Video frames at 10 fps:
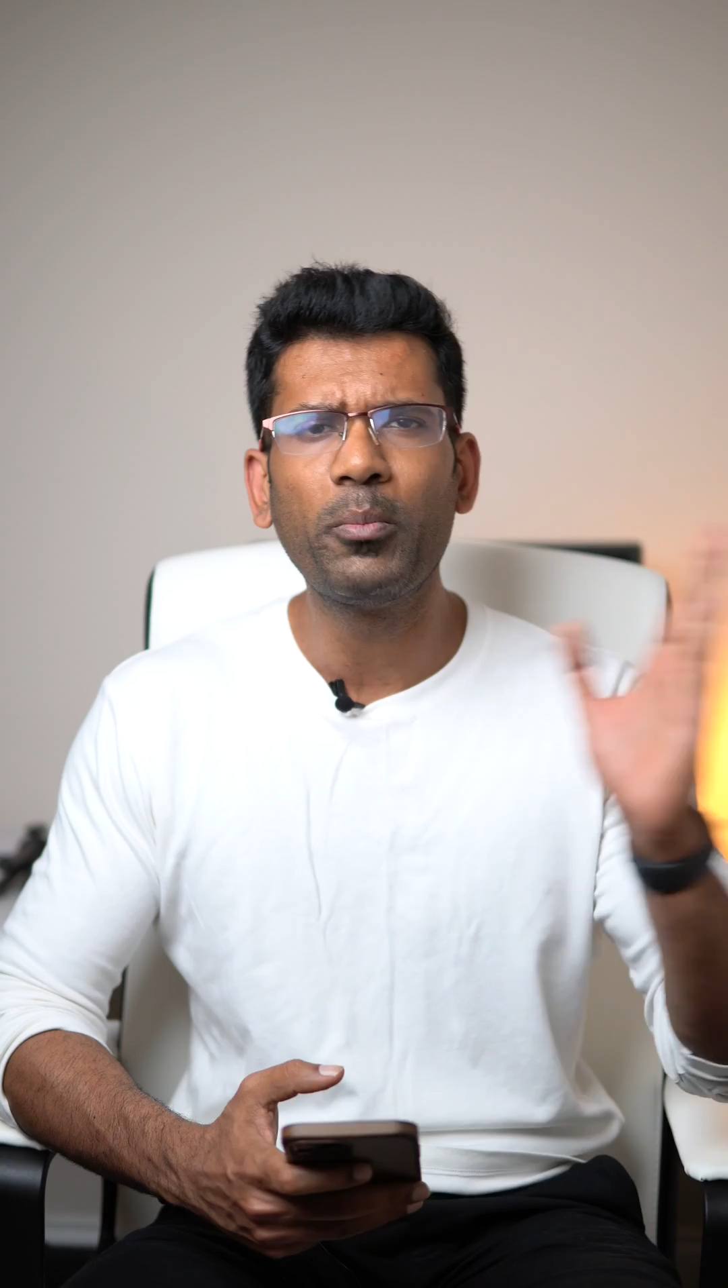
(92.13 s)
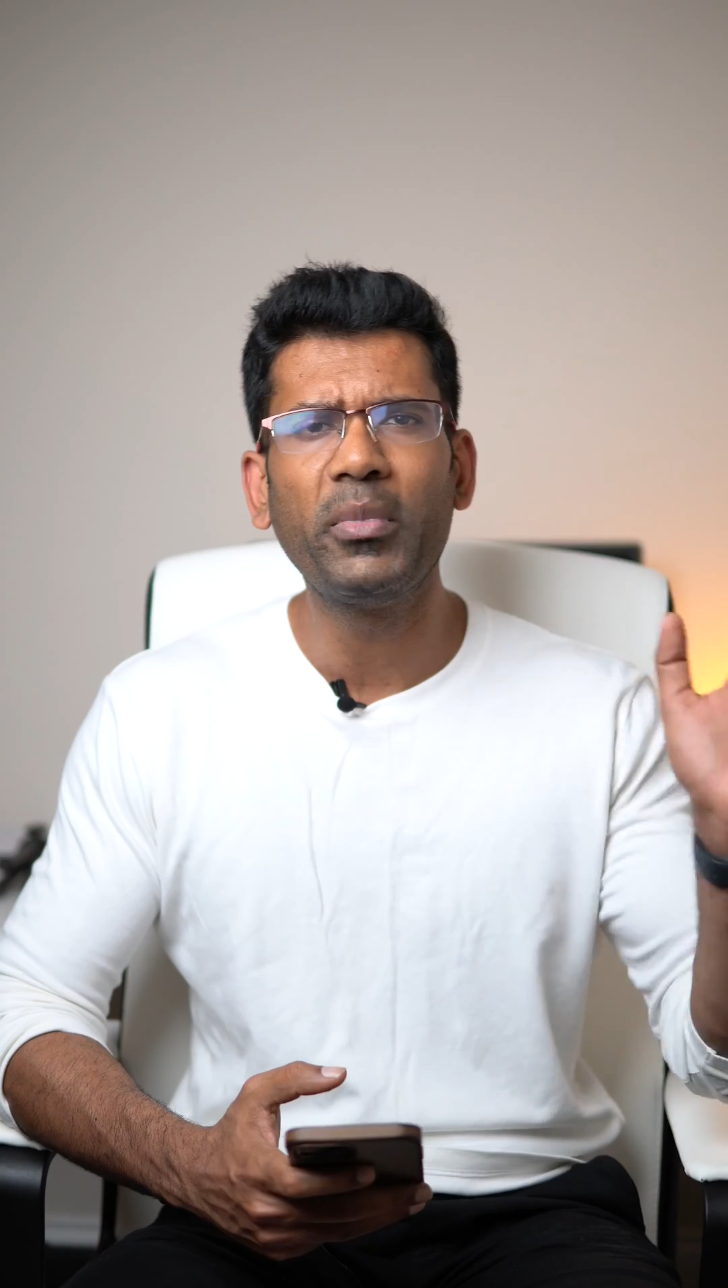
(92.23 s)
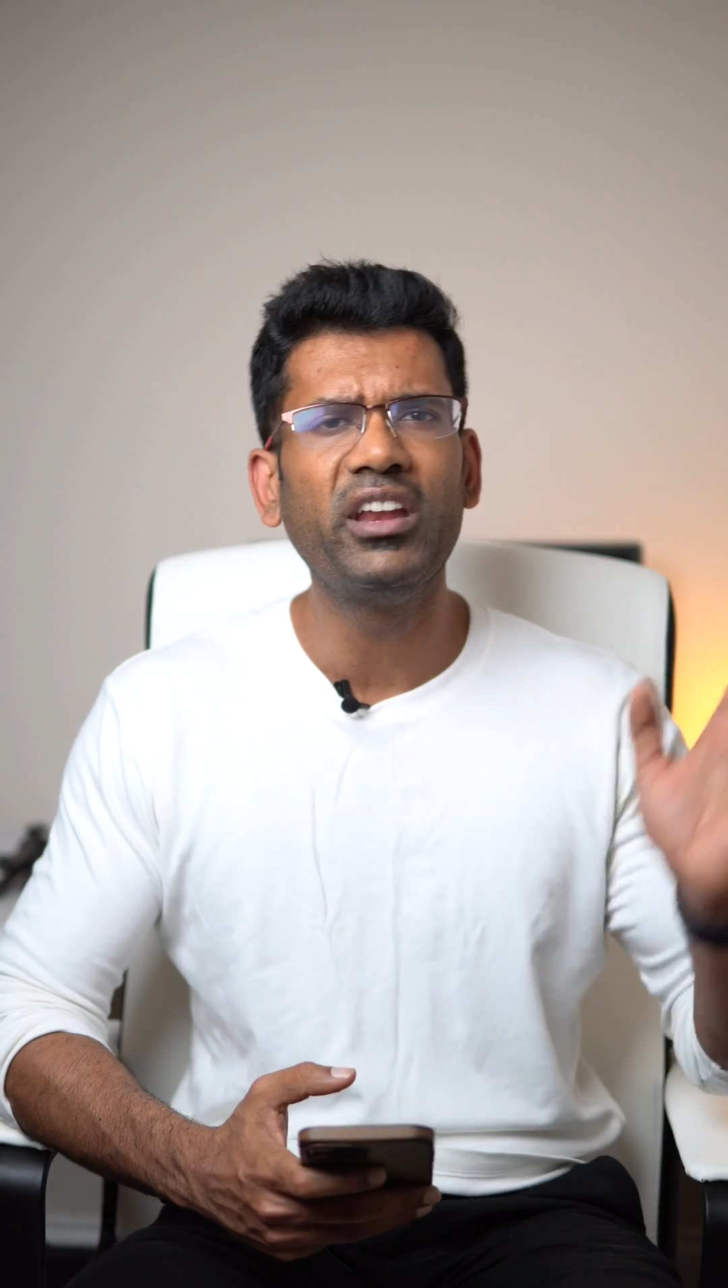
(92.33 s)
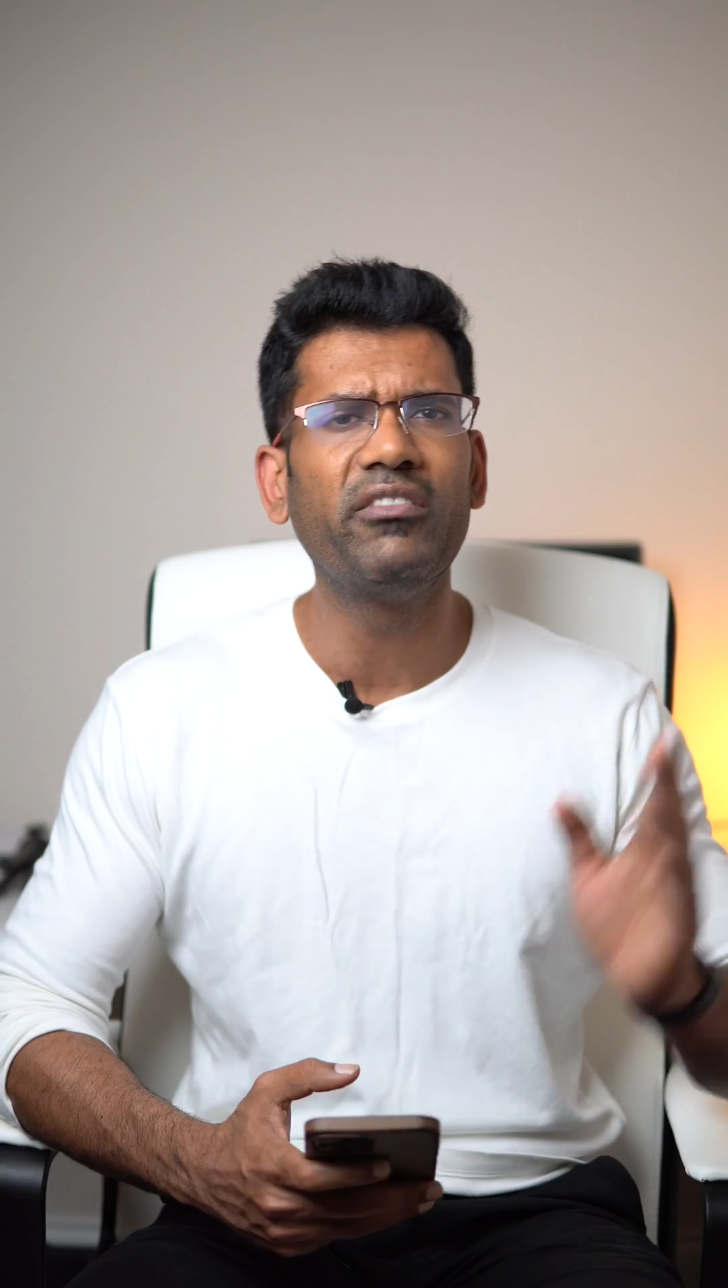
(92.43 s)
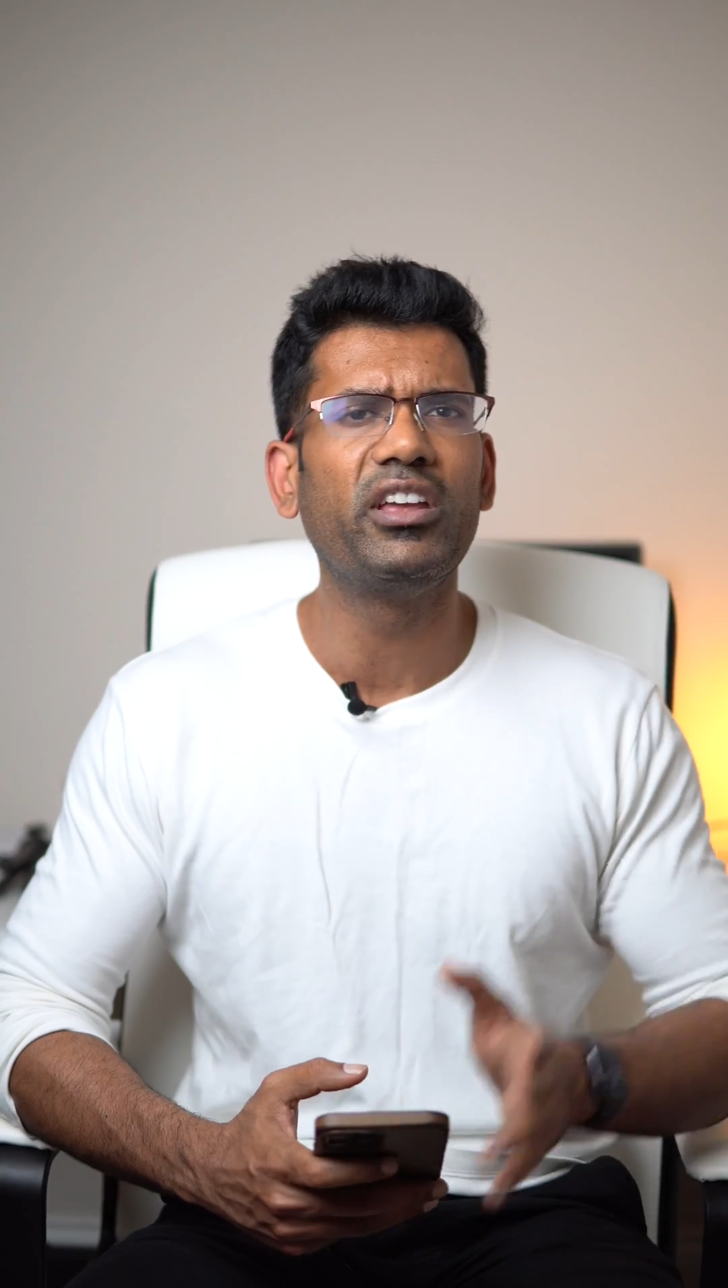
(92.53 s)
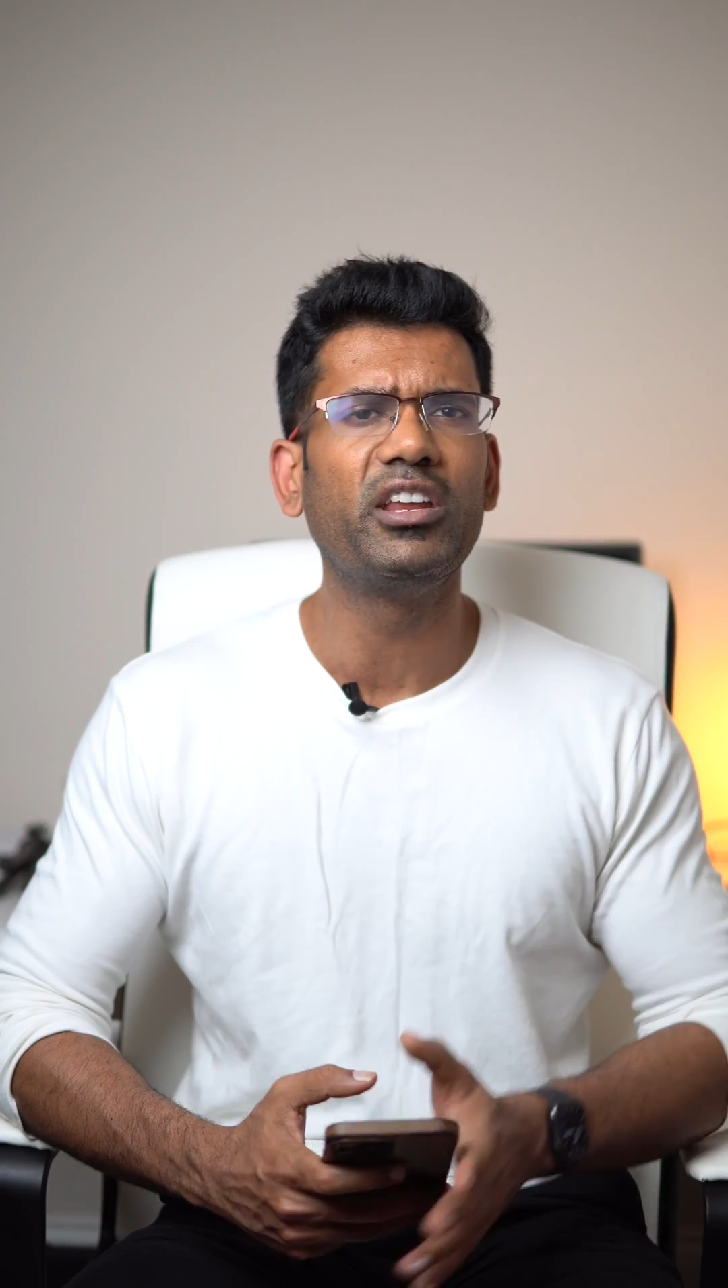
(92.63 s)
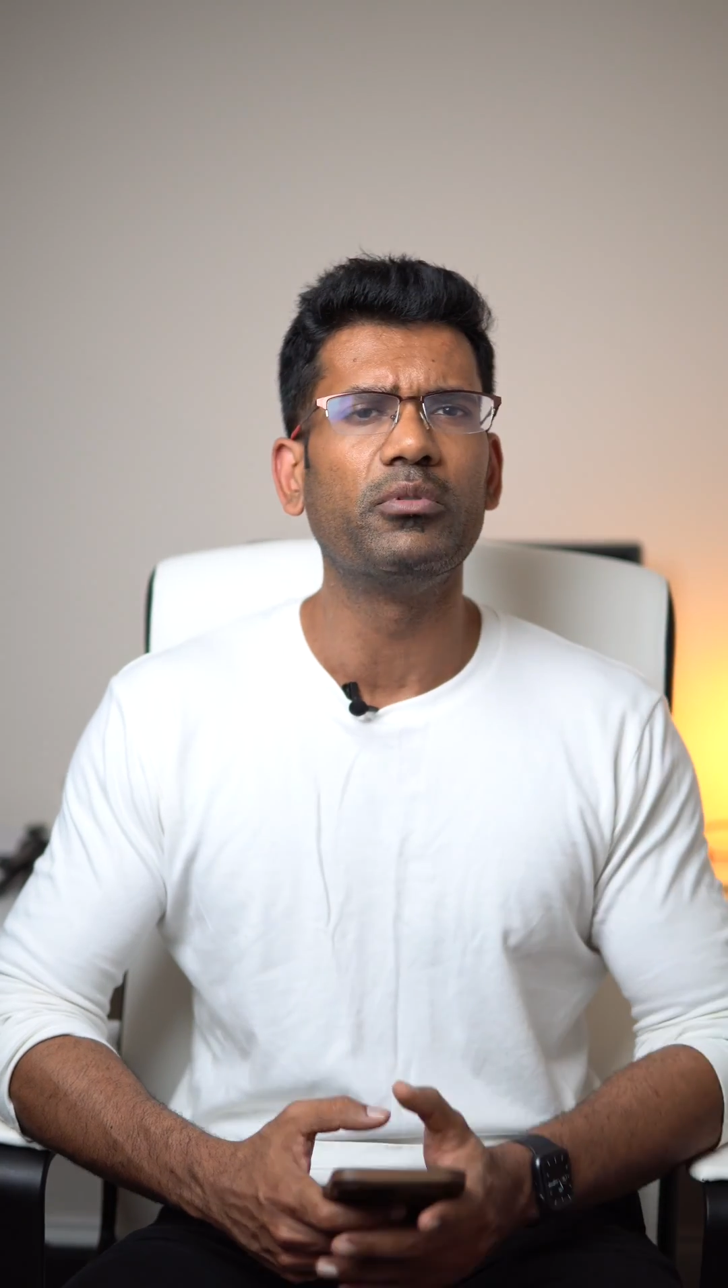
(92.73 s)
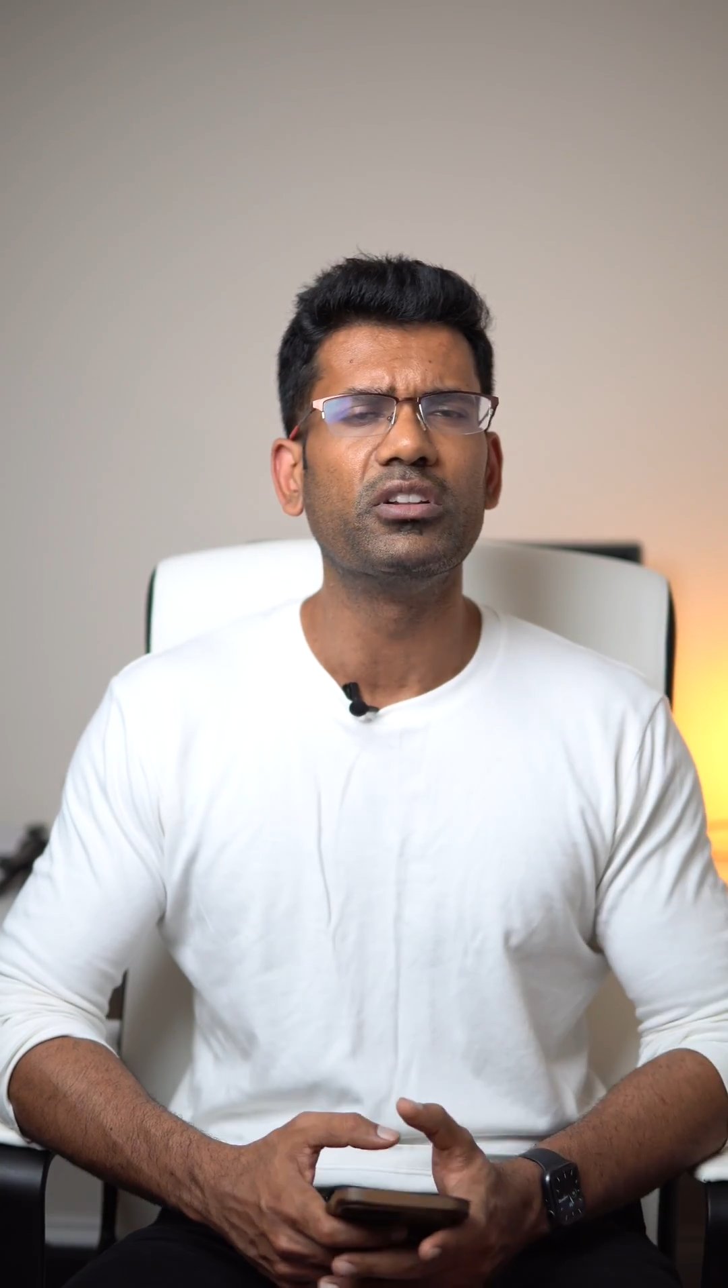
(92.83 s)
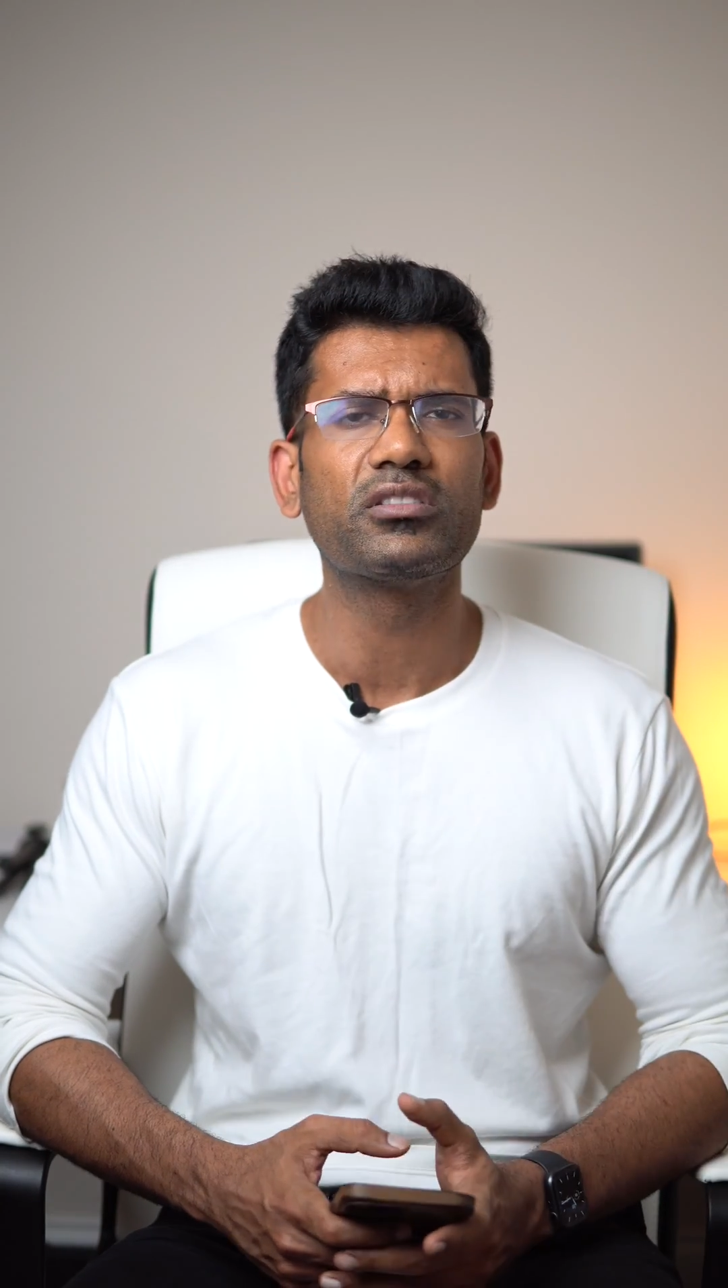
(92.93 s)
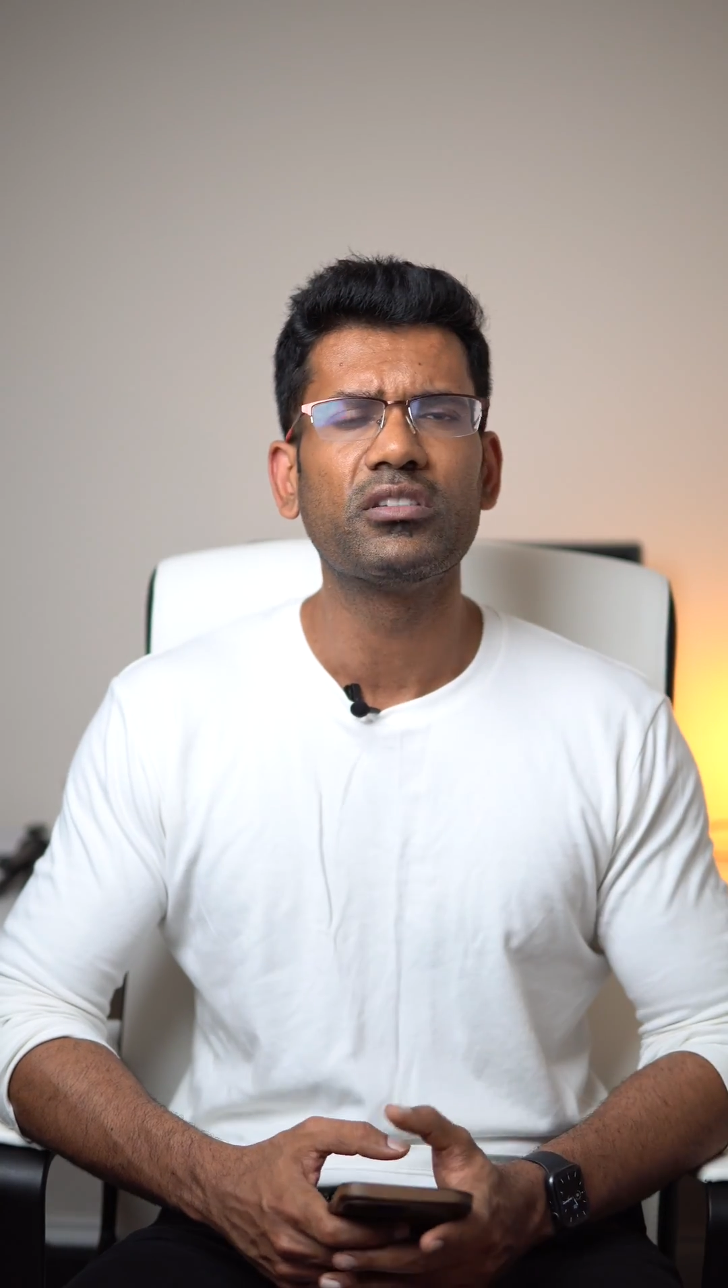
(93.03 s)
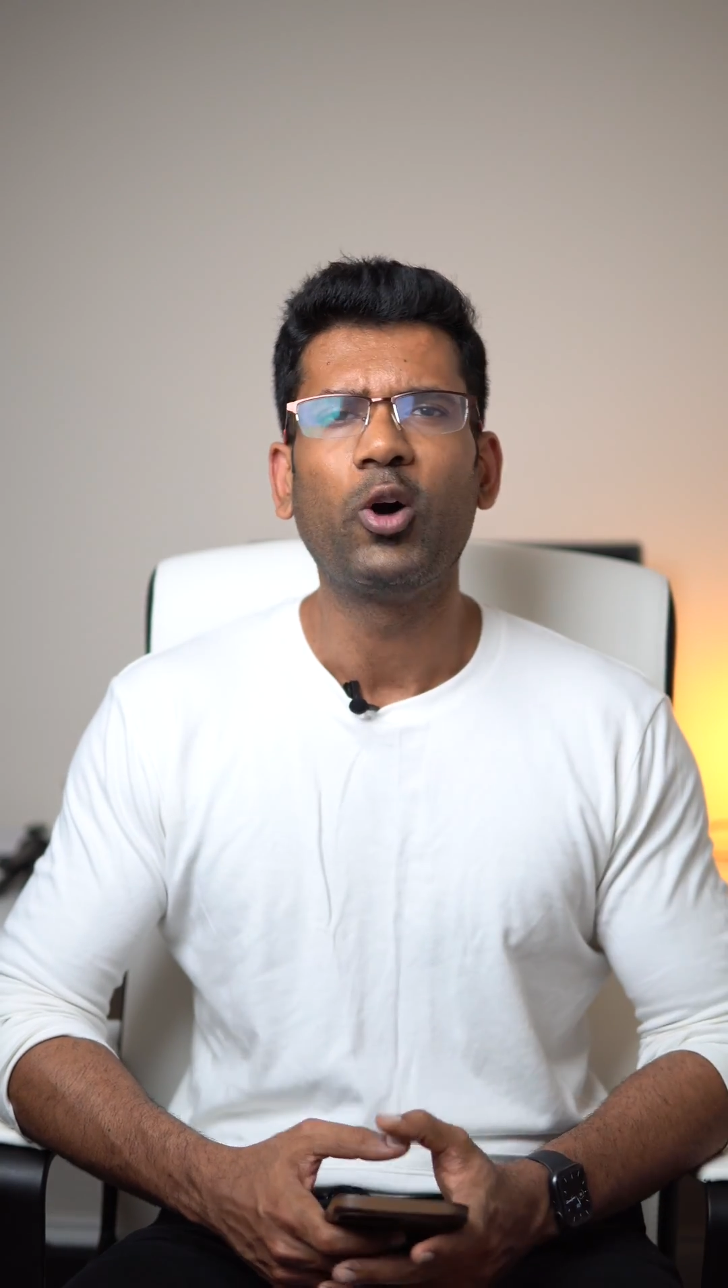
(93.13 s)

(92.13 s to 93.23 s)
many variables.